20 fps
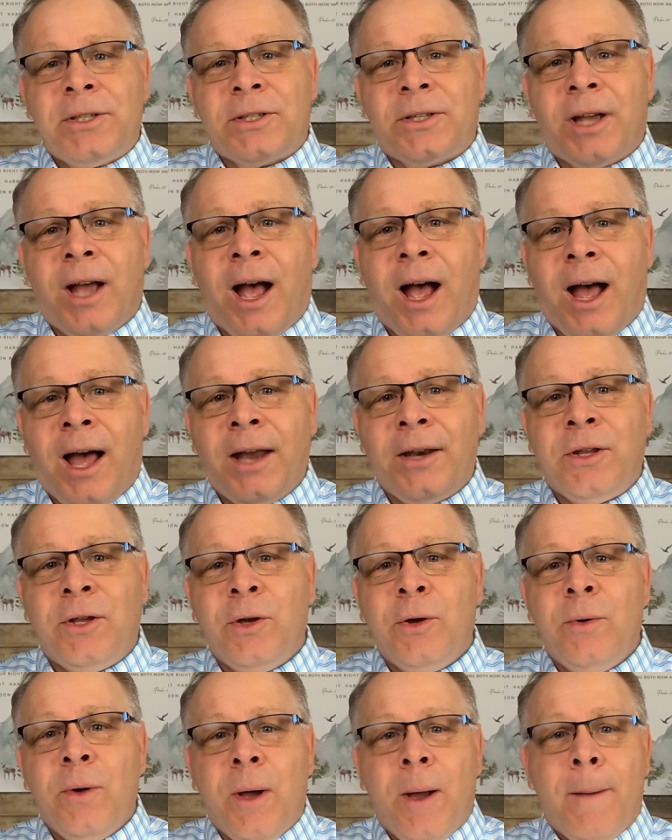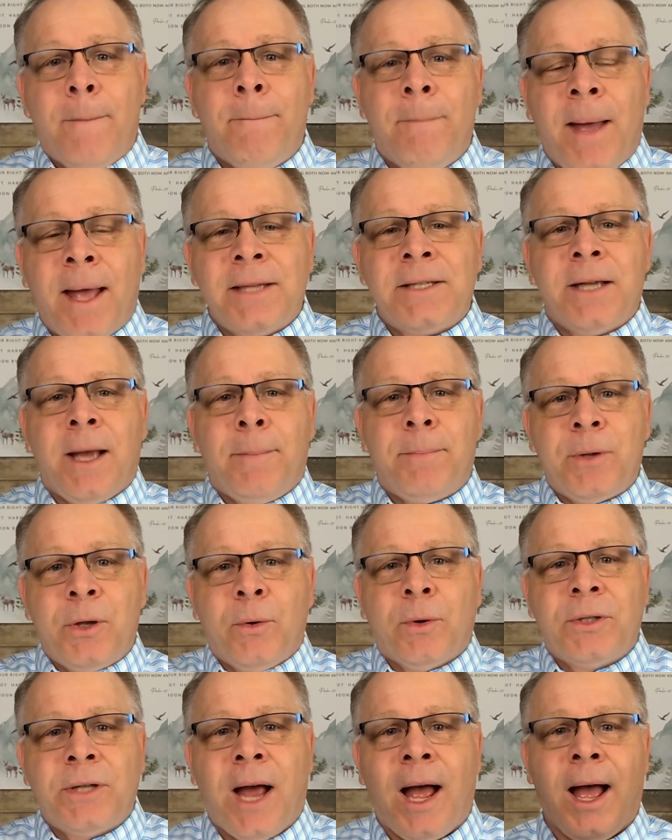God, you mess up
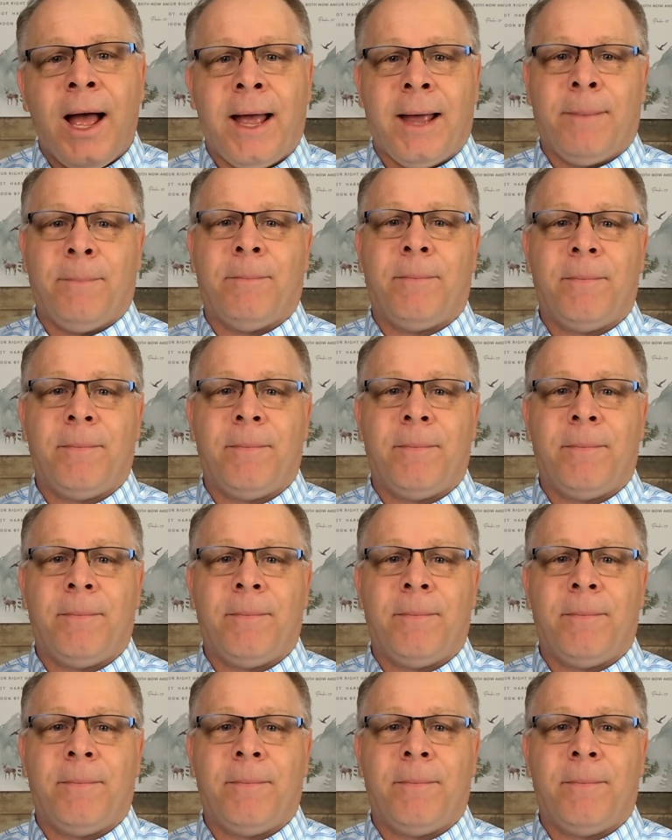your time.